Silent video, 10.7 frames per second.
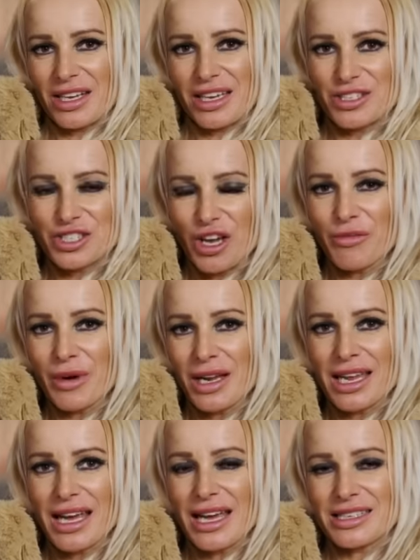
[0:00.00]
I can show my
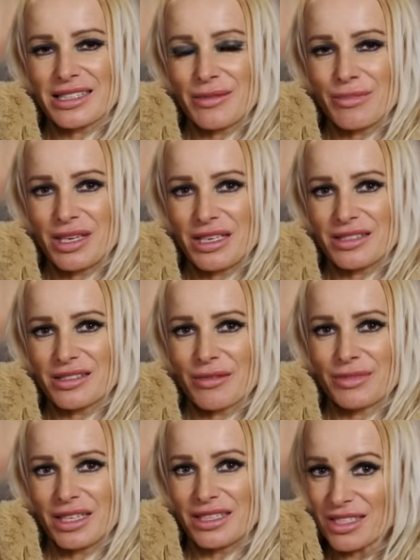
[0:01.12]
legs and be
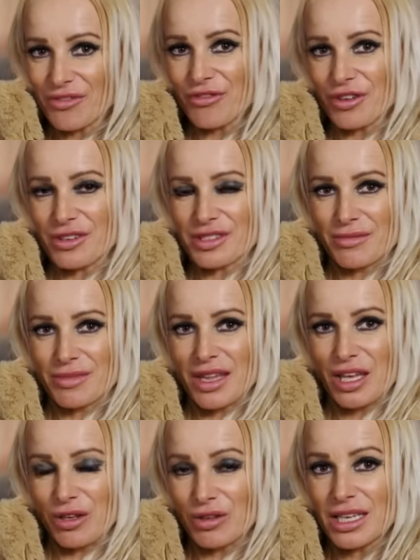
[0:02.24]
something different,
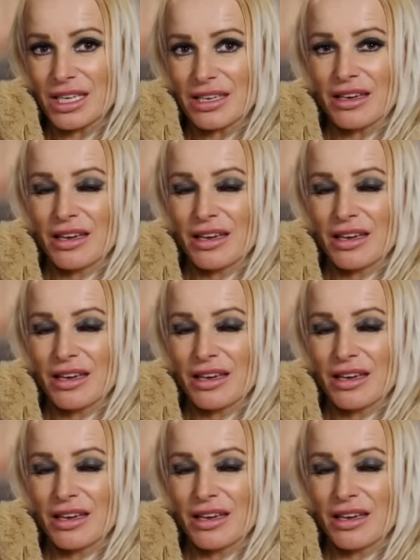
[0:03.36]
something unique.